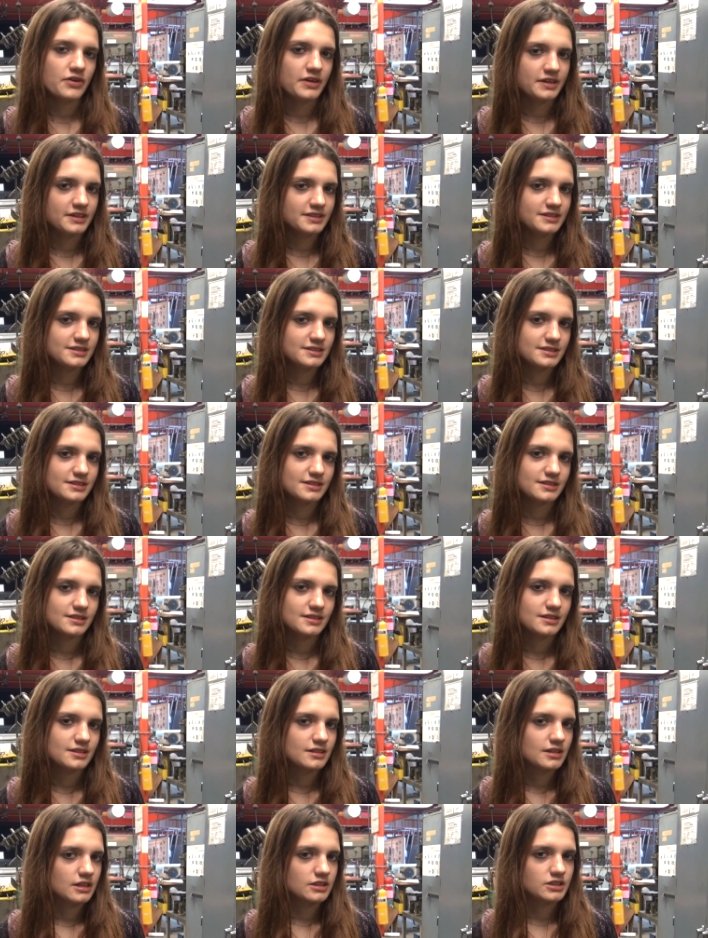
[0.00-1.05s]
things,
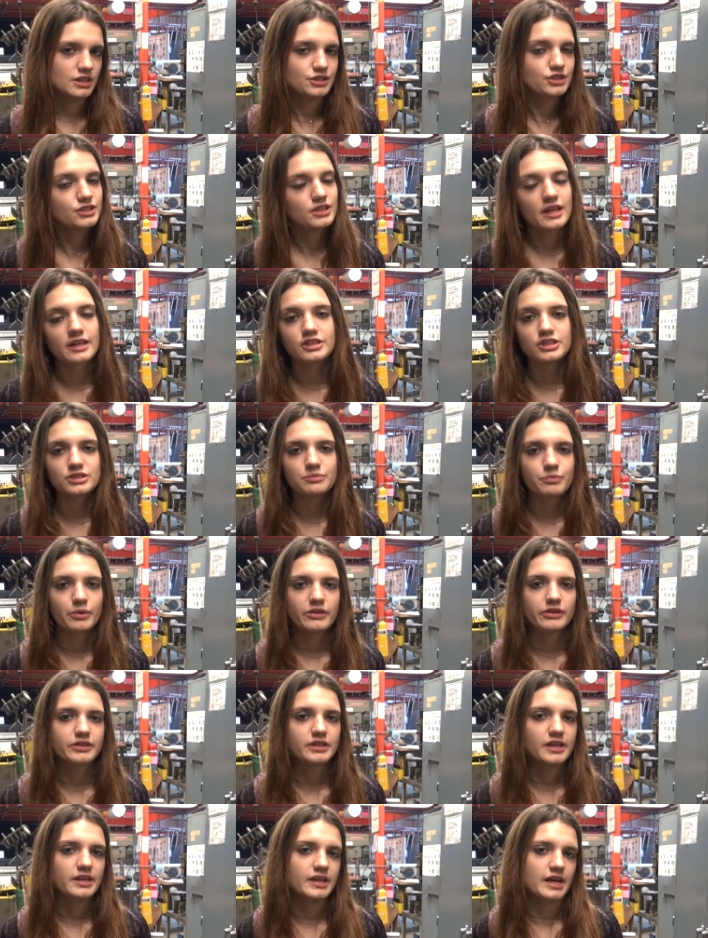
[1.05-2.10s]
such as like just
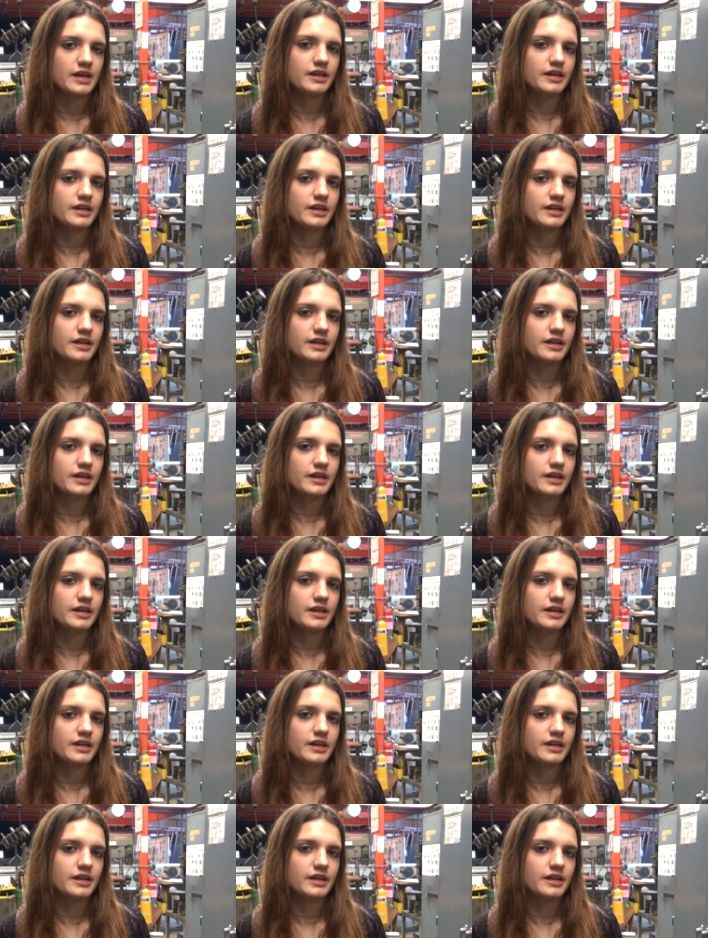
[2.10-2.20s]
building